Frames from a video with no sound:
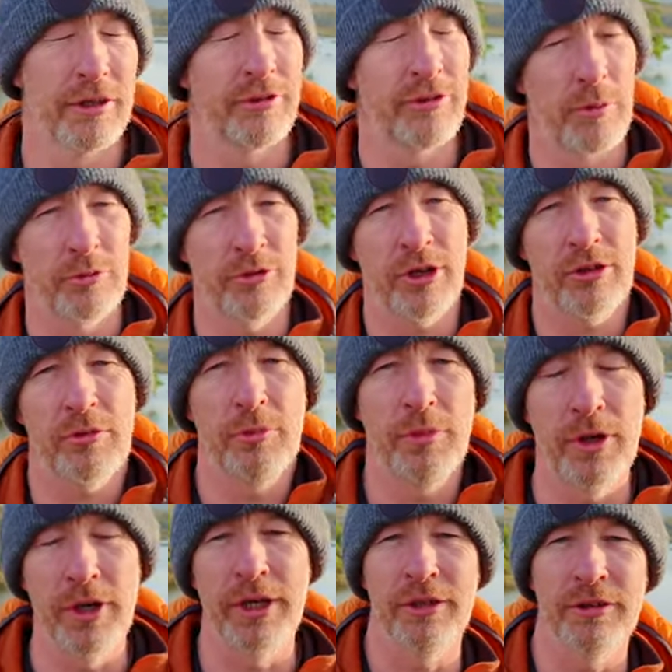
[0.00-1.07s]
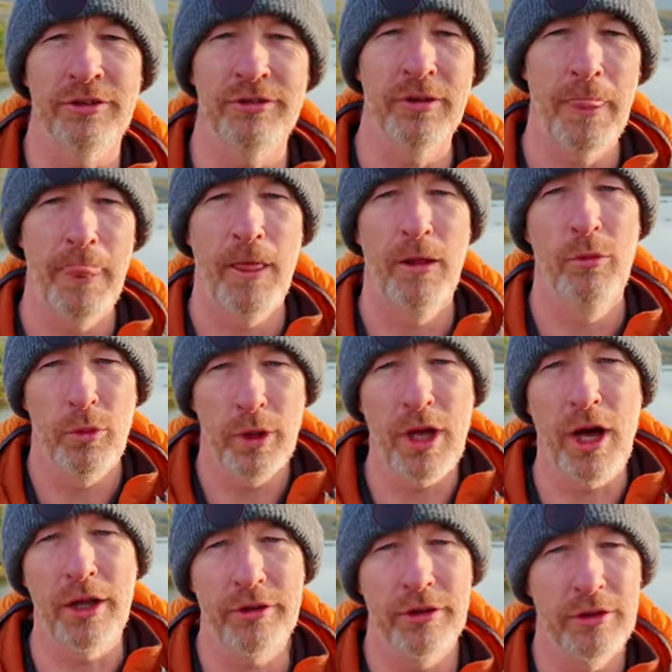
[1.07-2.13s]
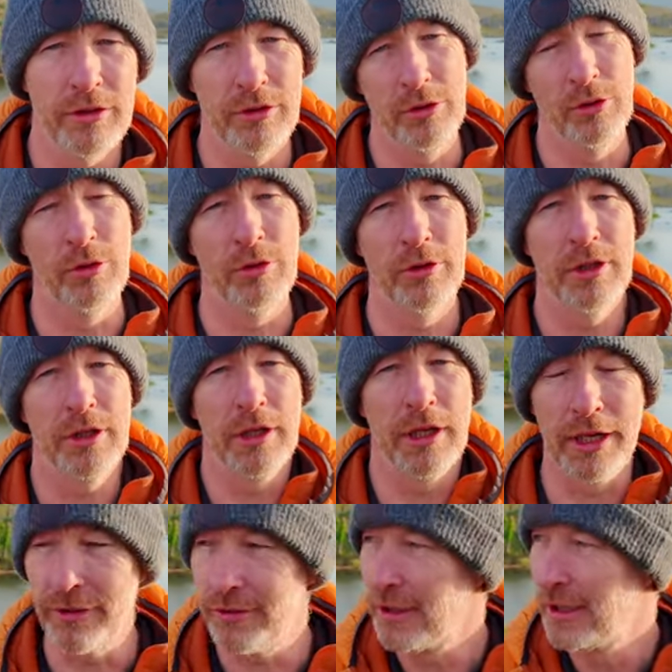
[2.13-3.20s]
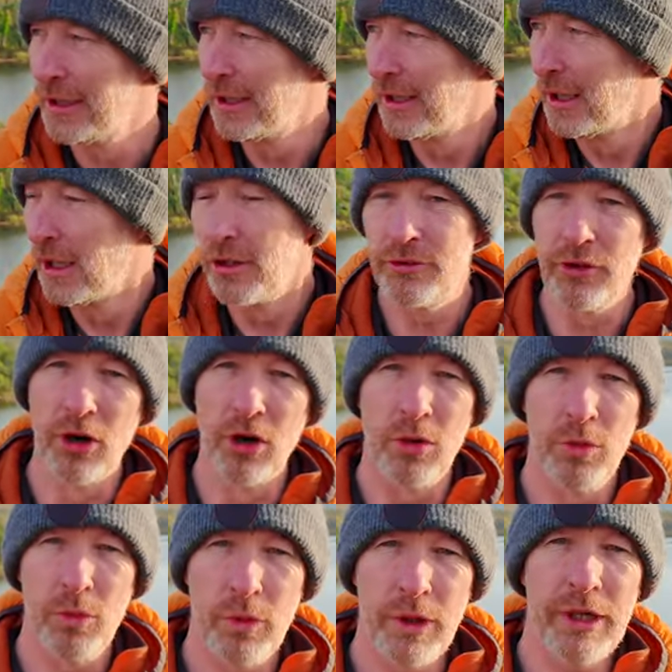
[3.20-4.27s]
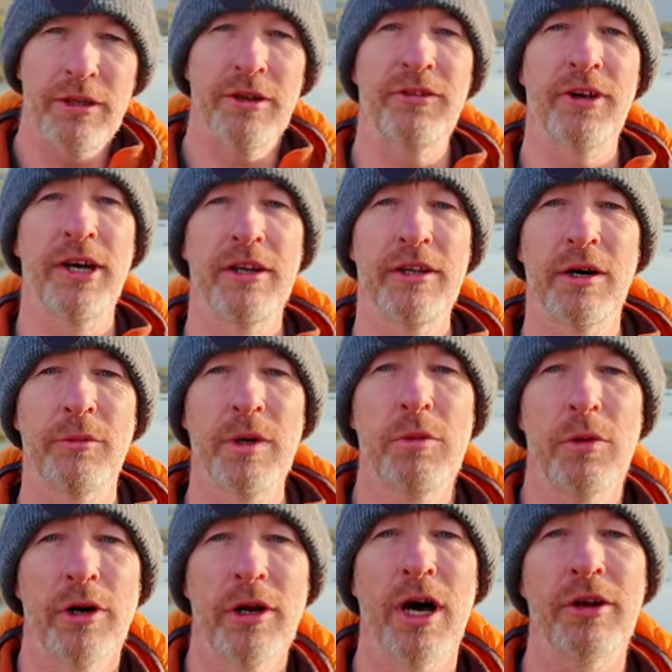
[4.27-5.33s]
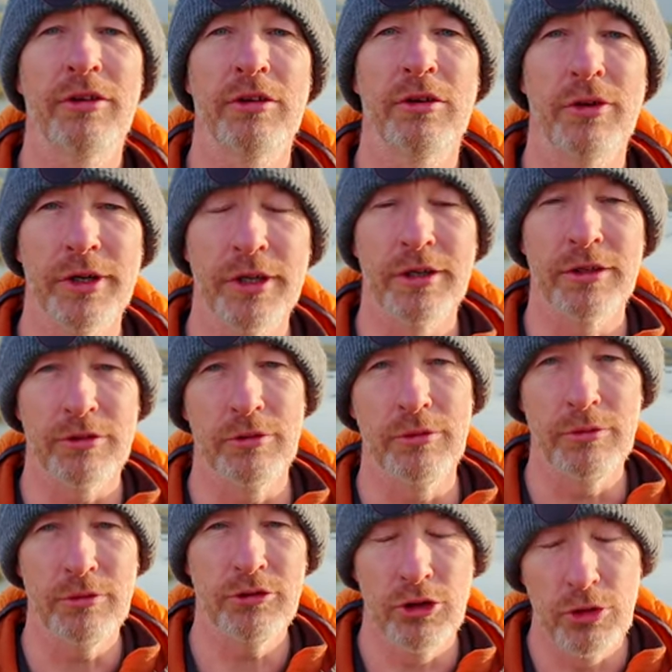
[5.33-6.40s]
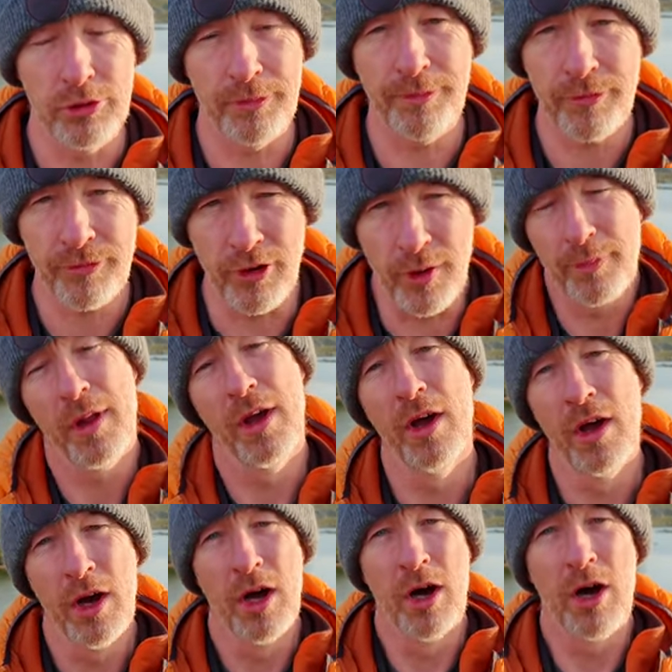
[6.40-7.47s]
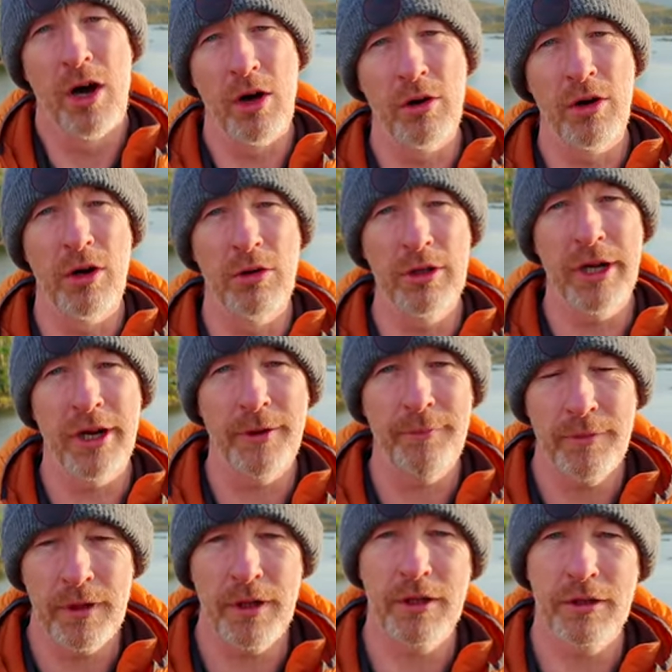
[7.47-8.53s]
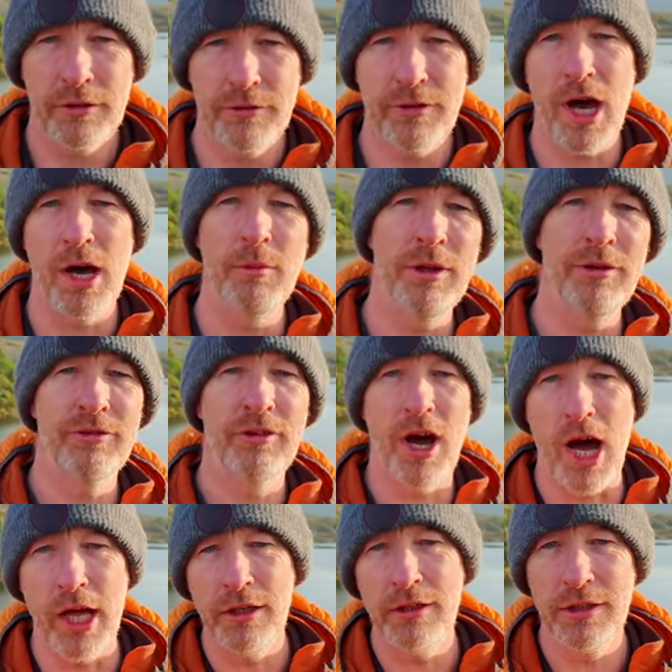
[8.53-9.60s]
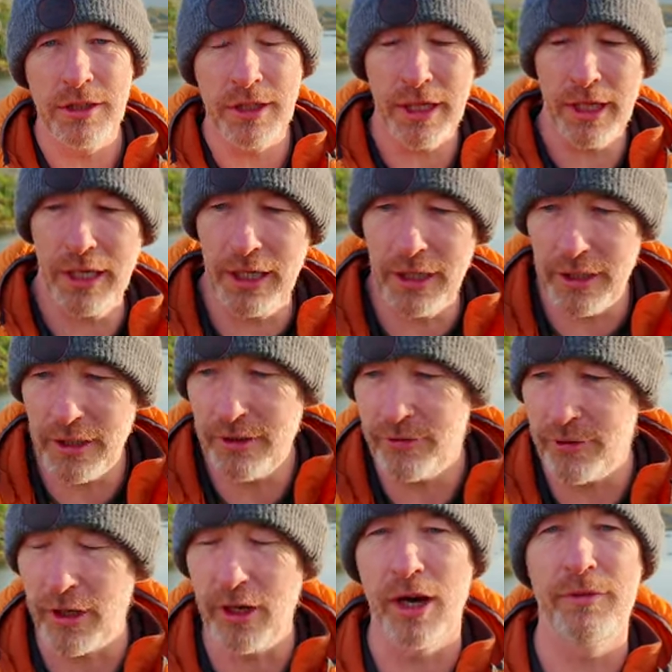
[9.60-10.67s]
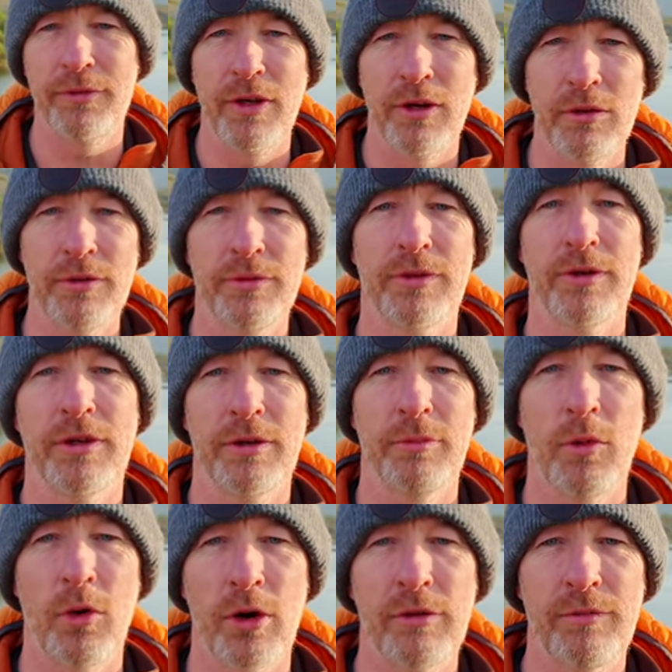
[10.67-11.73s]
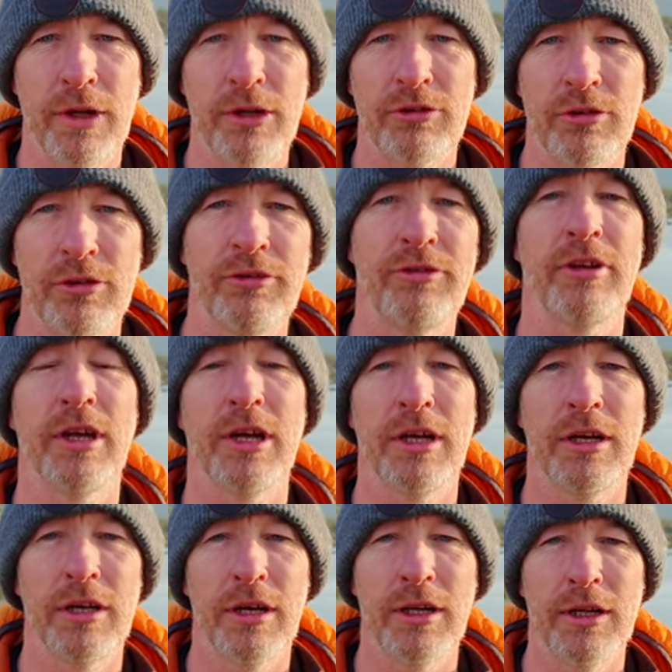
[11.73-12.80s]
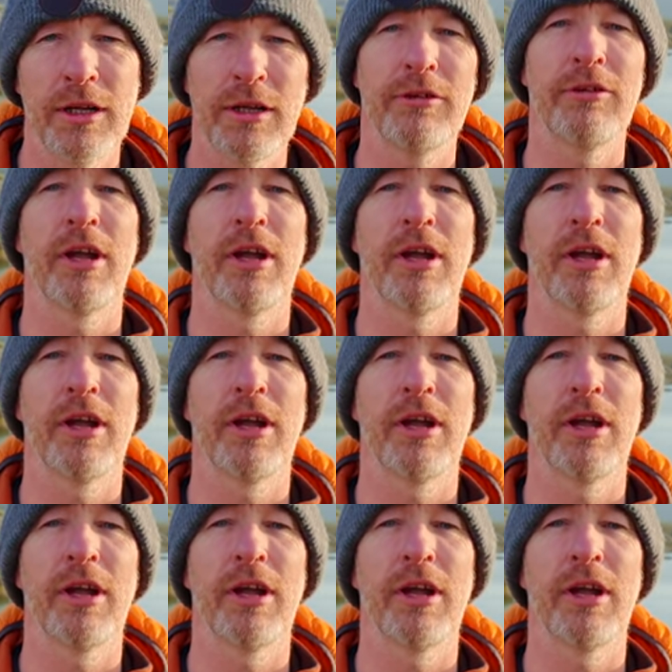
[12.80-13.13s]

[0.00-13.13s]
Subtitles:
subject behind us, we got no light. So we decided that we were not going to shoot. So hung around there. Tom is gone. He's gone off now for more adventures. And I think he's